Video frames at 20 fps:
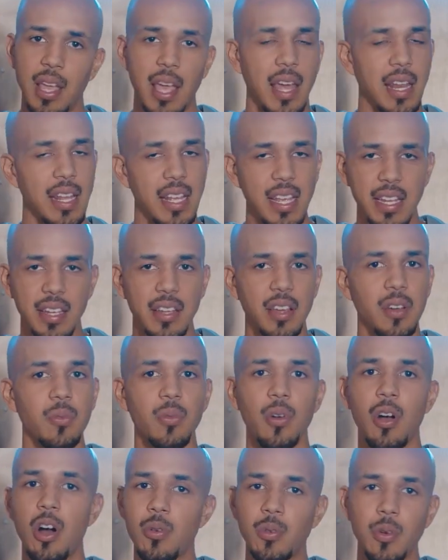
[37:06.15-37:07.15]
And there ain't nothing
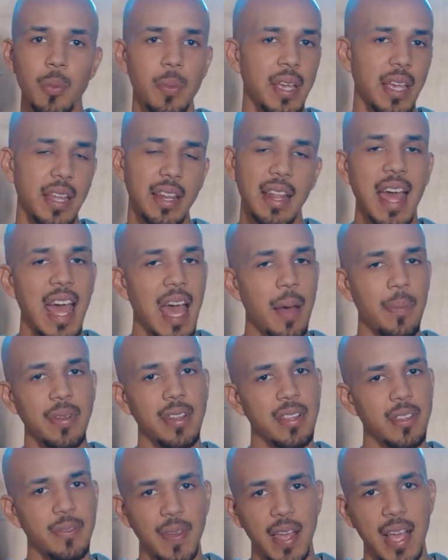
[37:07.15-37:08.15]
wrong with making it
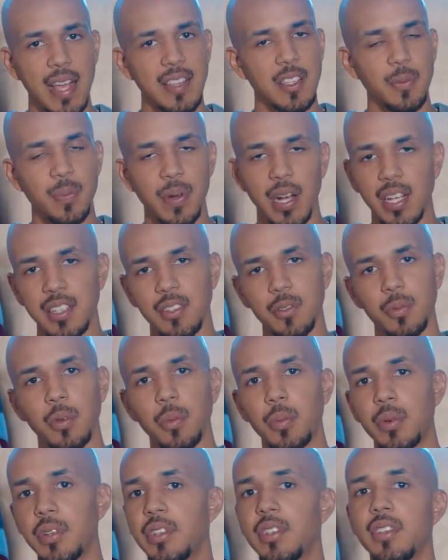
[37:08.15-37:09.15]
happen as fast as
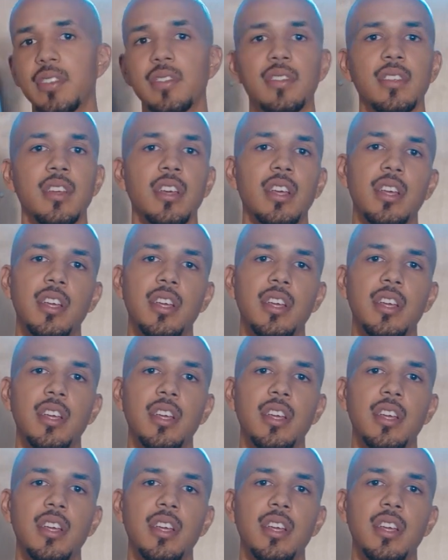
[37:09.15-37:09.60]
possible, but just